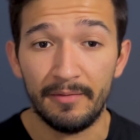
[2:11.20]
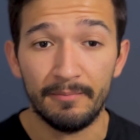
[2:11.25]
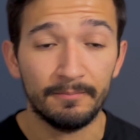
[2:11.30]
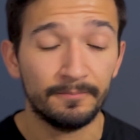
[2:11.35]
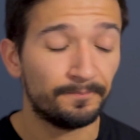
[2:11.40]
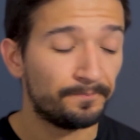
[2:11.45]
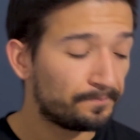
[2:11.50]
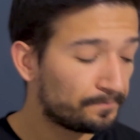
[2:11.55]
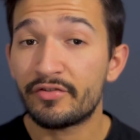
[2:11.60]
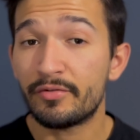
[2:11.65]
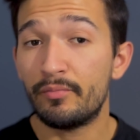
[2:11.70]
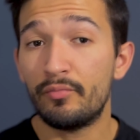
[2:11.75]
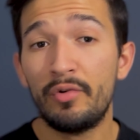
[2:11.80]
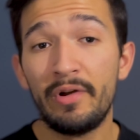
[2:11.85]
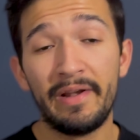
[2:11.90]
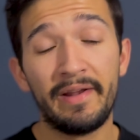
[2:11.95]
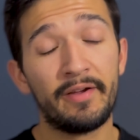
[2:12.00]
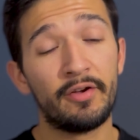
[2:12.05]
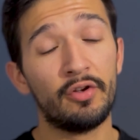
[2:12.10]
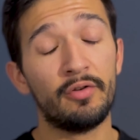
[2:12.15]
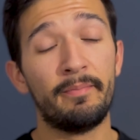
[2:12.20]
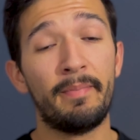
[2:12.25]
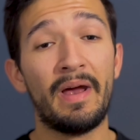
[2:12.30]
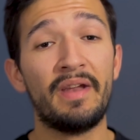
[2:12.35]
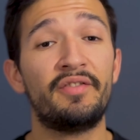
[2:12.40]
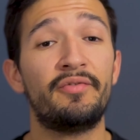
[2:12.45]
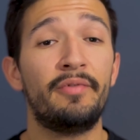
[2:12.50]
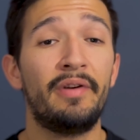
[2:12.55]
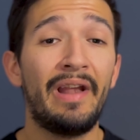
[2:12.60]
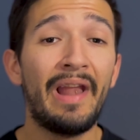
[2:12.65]
It has some really good
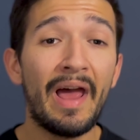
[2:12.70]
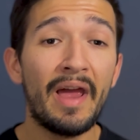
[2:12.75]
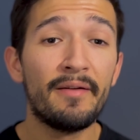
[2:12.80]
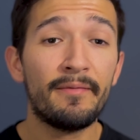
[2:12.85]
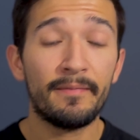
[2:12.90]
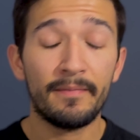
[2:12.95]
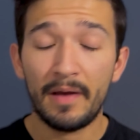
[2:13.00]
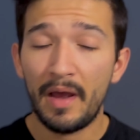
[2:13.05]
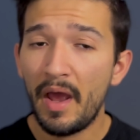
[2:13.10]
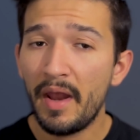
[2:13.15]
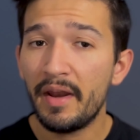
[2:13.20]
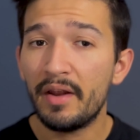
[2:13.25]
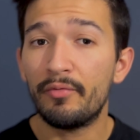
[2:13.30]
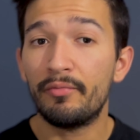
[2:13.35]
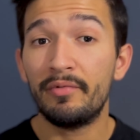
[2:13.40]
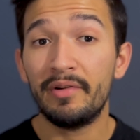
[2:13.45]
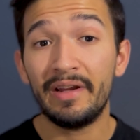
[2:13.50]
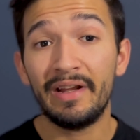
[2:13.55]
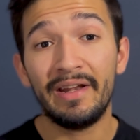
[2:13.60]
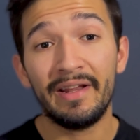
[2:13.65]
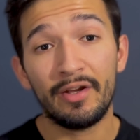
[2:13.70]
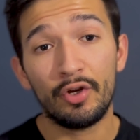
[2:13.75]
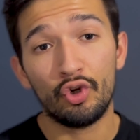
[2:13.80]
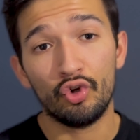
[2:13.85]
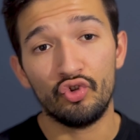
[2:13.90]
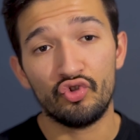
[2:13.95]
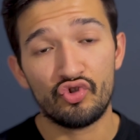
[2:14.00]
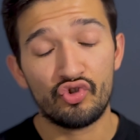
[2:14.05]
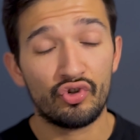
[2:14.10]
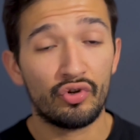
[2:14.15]
battery life and a really
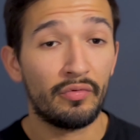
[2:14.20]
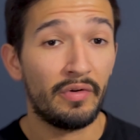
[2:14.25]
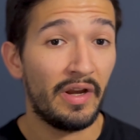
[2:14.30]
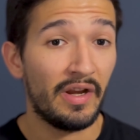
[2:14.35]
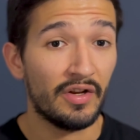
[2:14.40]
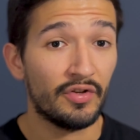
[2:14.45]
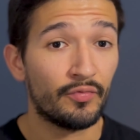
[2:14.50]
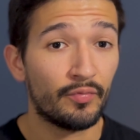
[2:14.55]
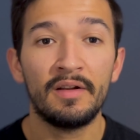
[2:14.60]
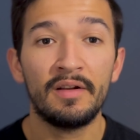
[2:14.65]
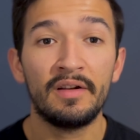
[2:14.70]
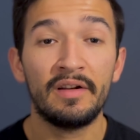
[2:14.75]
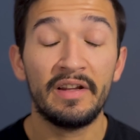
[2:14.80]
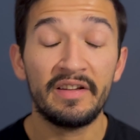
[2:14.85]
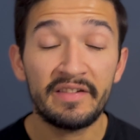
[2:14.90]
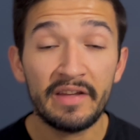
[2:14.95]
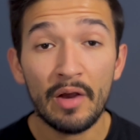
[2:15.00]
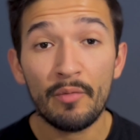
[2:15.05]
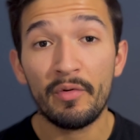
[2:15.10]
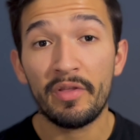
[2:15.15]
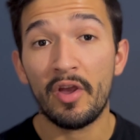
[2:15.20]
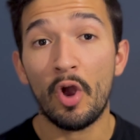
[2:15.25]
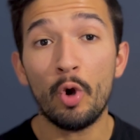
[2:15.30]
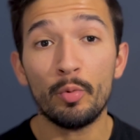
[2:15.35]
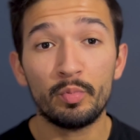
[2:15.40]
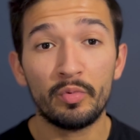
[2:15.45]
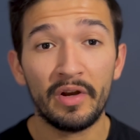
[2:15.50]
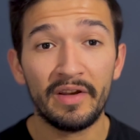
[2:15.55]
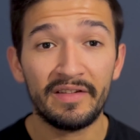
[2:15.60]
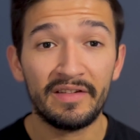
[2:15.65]
good screen as well. Let's start with the
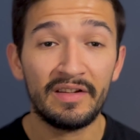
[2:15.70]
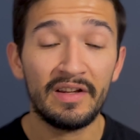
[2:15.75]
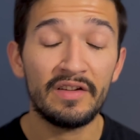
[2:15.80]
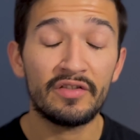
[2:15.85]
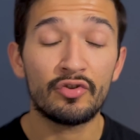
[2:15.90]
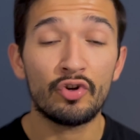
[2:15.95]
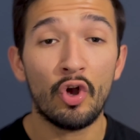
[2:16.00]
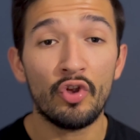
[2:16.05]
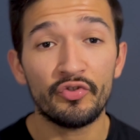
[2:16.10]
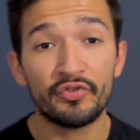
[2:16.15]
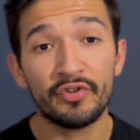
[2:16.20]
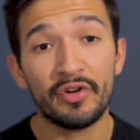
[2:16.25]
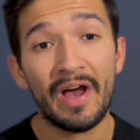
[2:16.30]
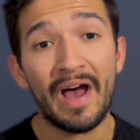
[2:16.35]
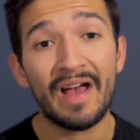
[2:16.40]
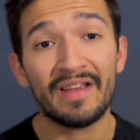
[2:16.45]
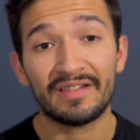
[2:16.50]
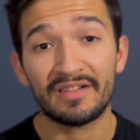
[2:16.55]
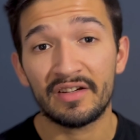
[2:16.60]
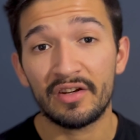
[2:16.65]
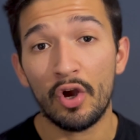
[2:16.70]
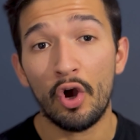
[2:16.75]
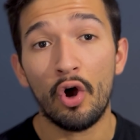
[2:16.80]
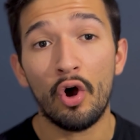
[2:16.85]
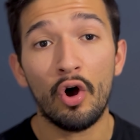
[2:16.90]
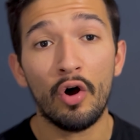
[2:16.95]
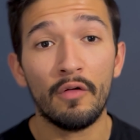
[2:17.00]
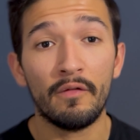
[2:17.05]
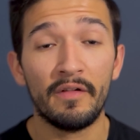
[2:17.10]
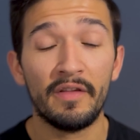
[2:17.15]
upgrades this console has got
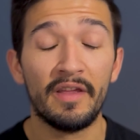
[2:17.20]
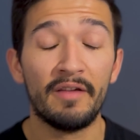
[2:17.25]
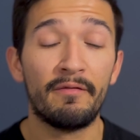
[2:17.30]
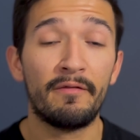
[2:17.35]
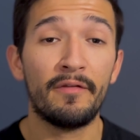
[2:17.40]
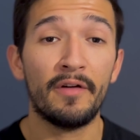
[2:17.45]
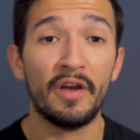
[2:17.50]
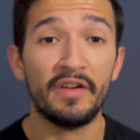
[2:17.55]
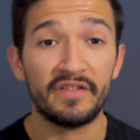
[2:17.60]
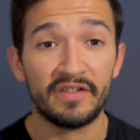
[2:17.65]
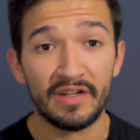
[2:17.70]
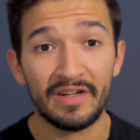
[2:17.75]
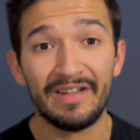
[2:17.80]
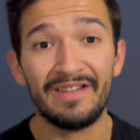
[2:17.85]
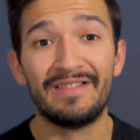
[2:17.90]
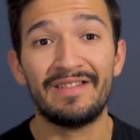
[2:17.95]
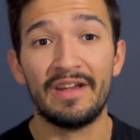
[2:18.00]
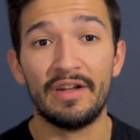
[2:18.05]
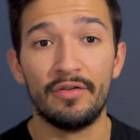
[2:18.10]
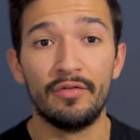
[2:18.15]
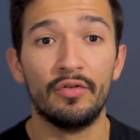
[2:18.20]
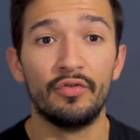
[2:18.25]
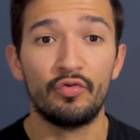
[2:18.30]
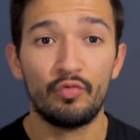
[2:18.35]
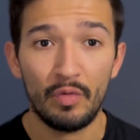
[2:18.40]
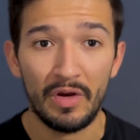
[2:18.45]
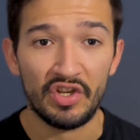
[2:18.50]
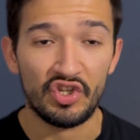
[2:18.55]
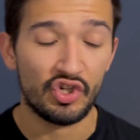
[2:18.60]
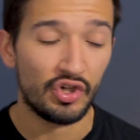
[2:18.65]
over the first Nintendo
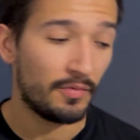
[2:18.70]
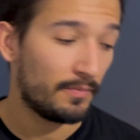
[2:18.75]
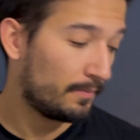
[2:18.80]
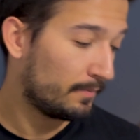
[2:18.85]
Switch.